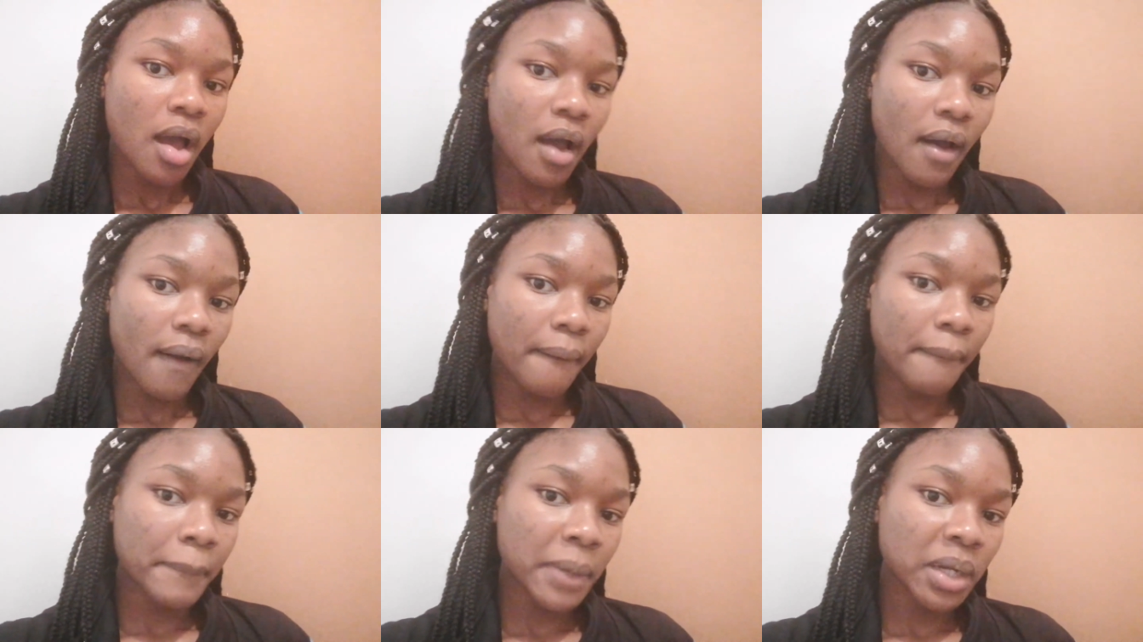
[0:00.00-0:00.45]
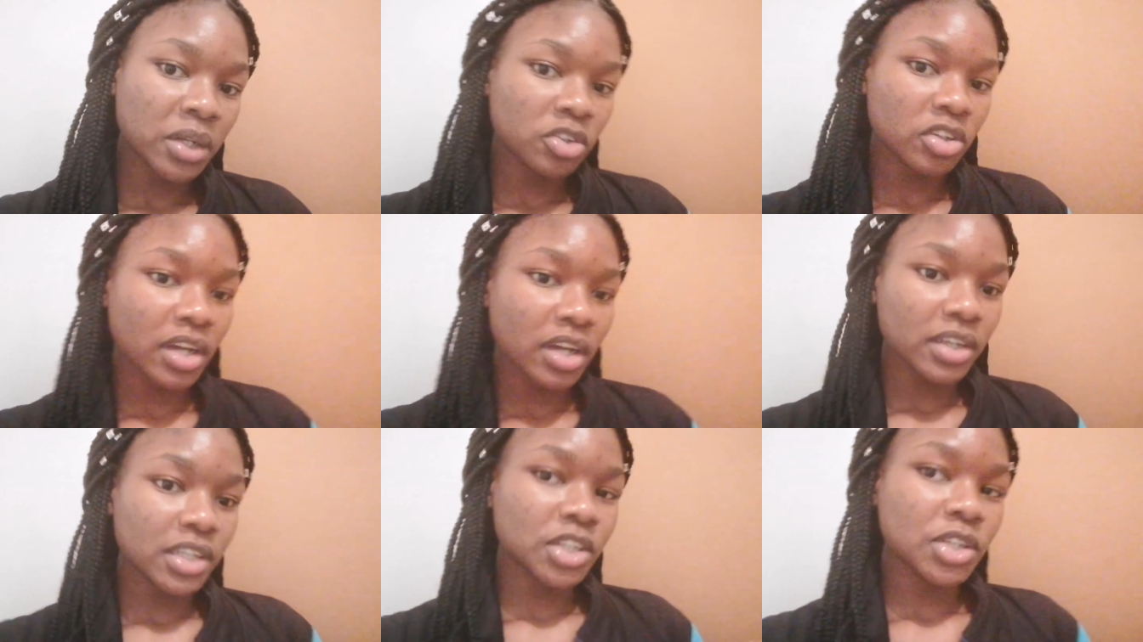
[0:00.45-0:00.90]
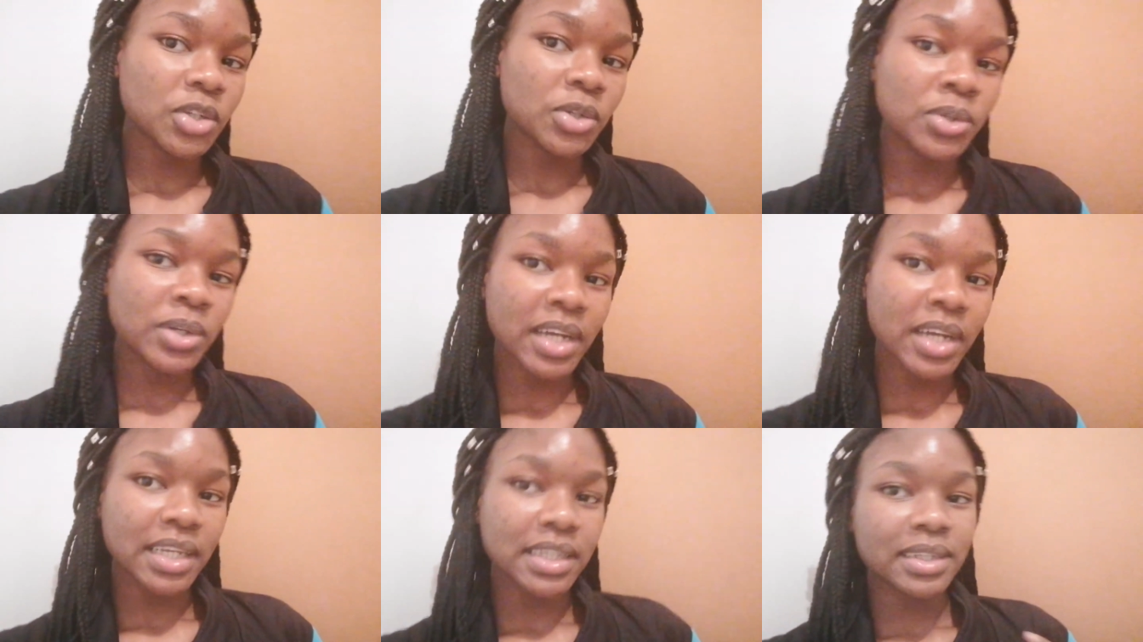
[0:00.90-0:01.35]
Um, I'll try and show
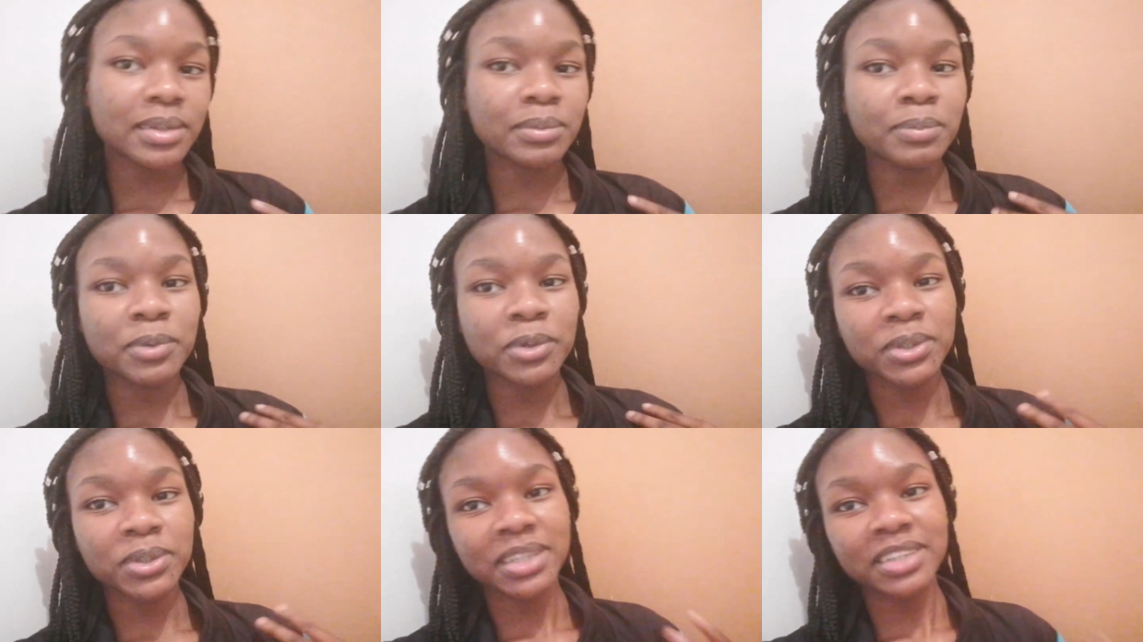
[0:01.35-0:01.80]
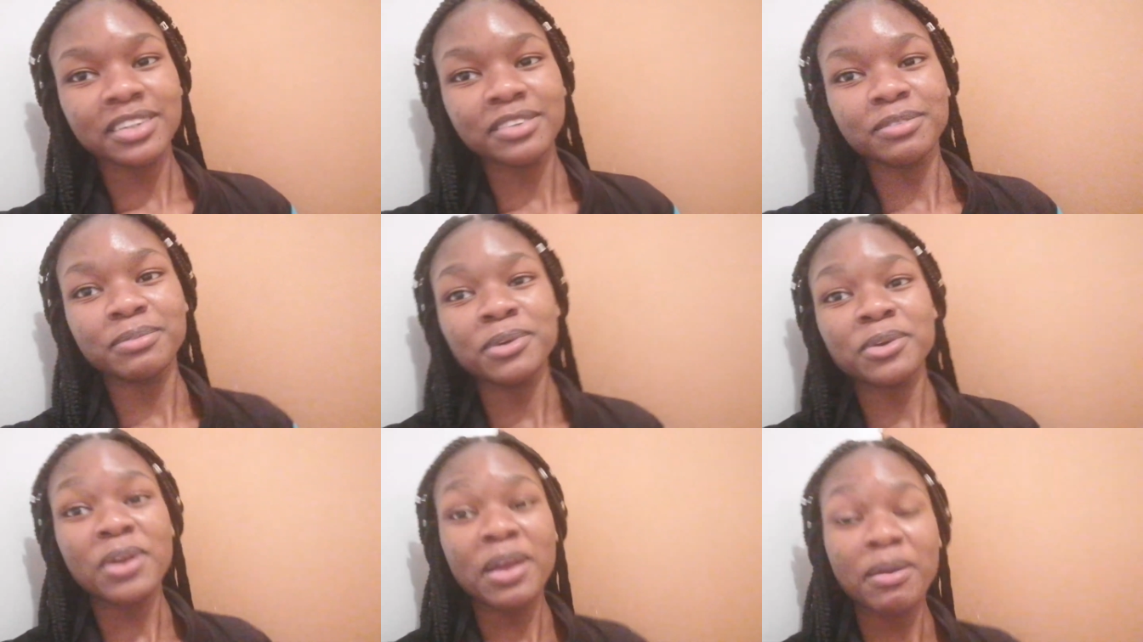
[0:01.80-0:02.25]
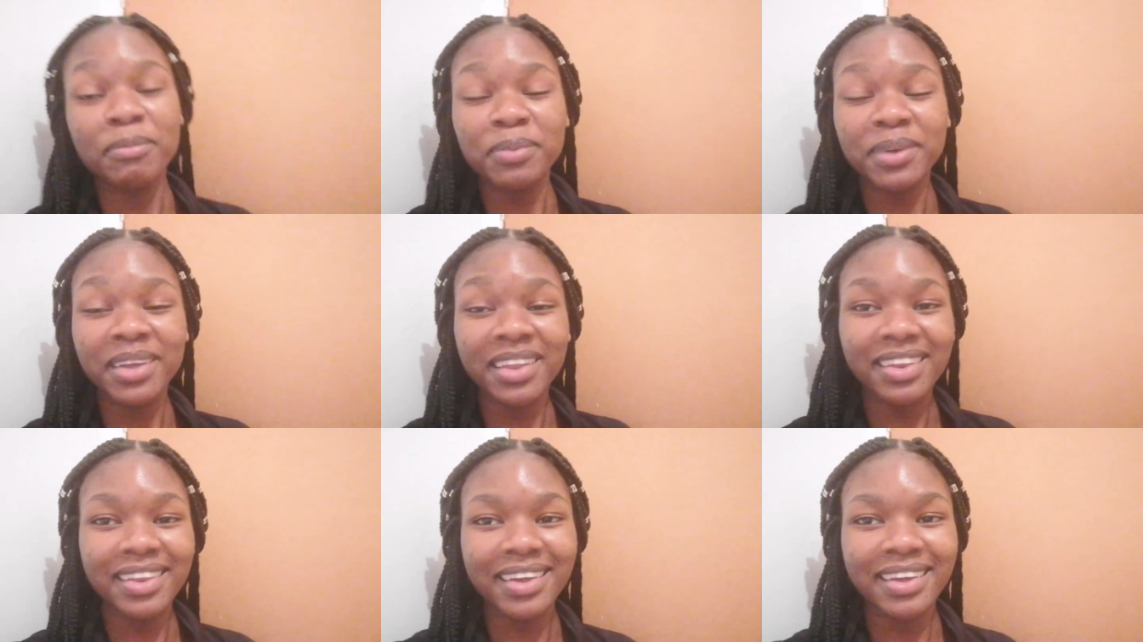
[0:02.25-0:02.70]
you guys the process of me
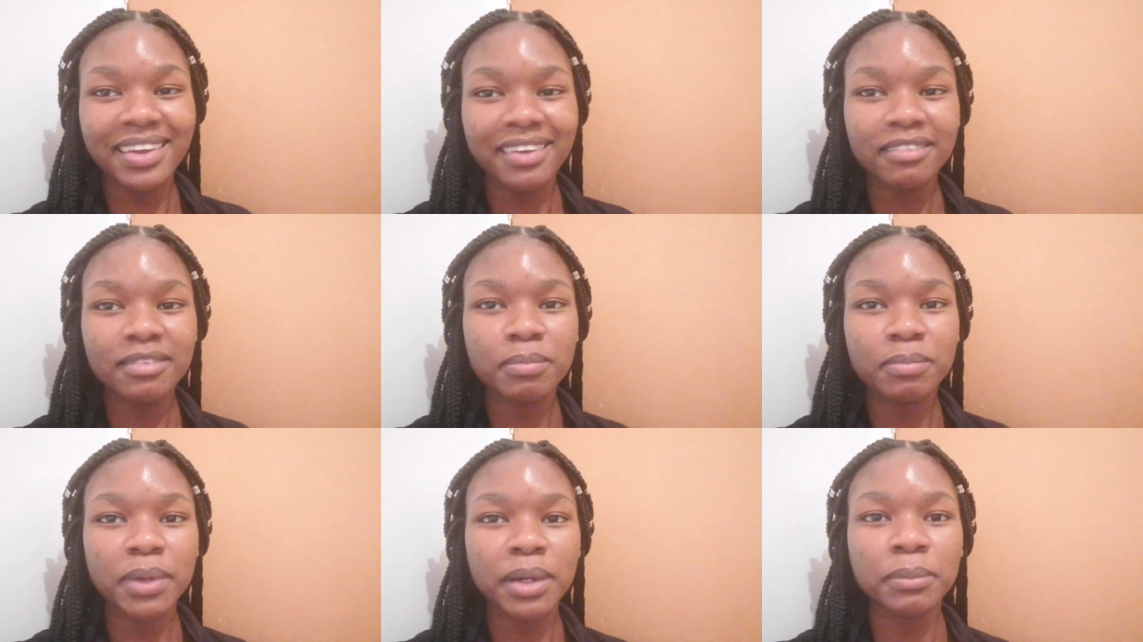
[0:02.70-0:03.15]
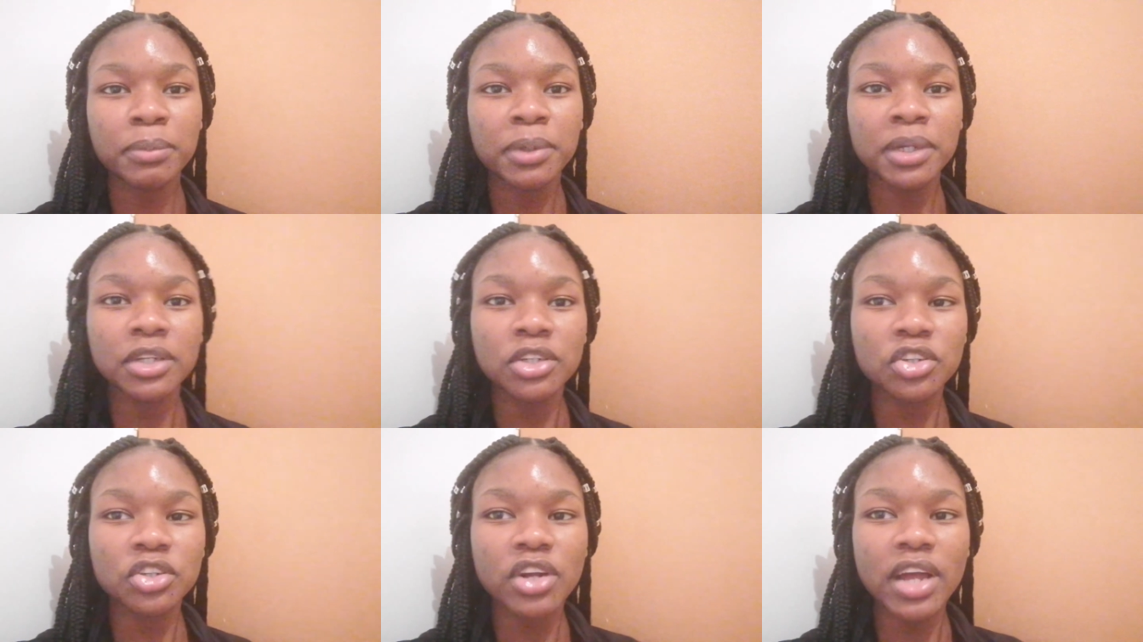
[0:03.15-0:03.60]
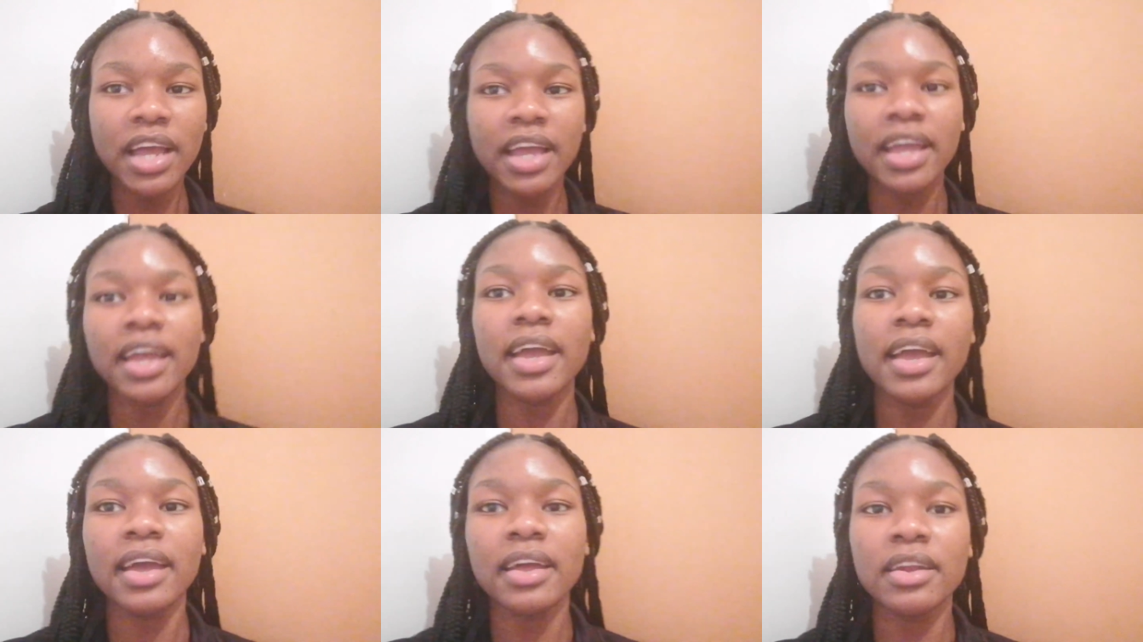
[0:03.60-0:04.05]
wrapping the gift, but I'm gonna
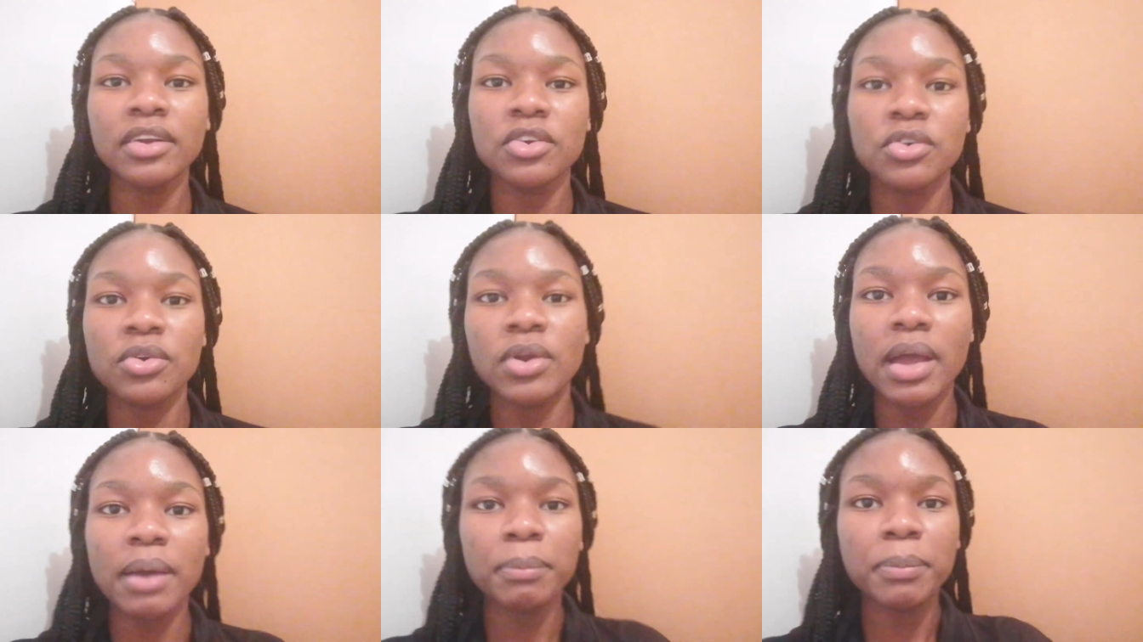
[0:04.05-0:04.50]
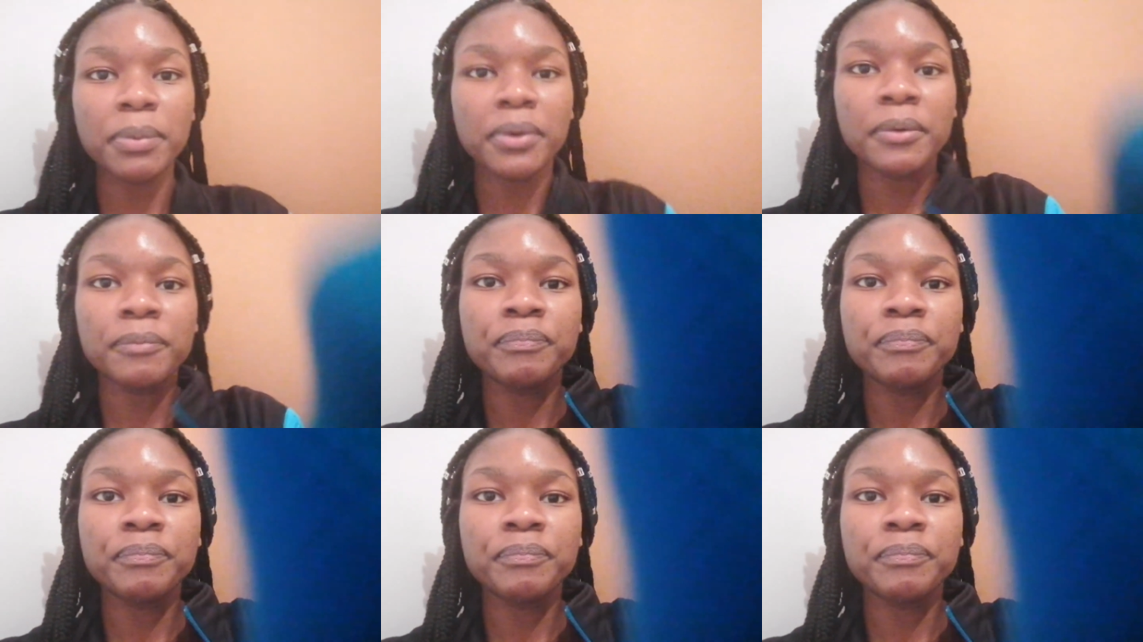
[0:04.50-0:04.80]
try and wrap